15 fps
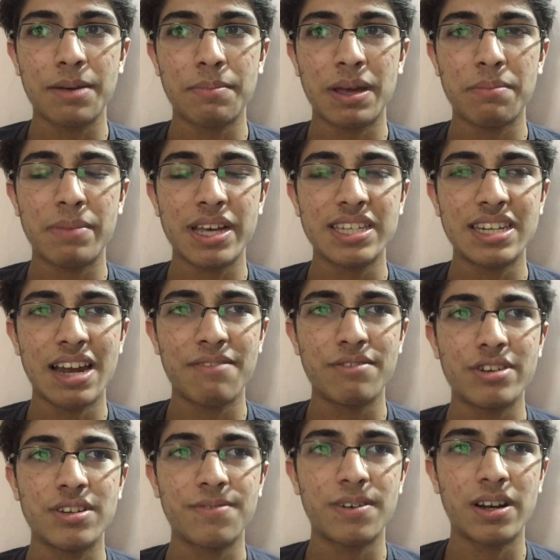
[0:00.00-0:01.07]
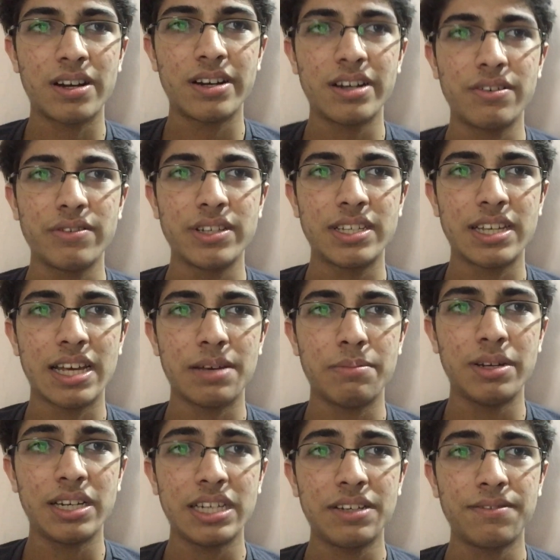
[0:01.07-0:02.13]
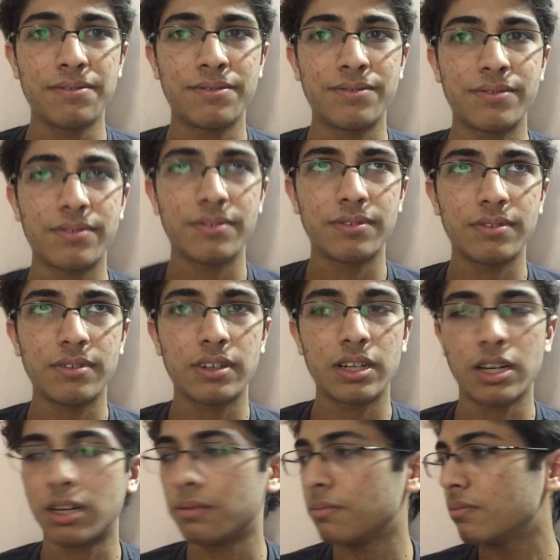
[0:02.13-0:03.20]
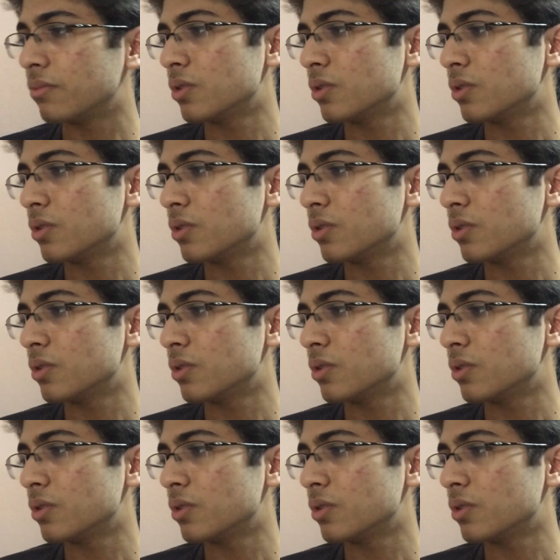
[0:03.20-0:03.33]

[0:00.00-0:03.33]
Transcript: My best average of 100 was, I believe, um,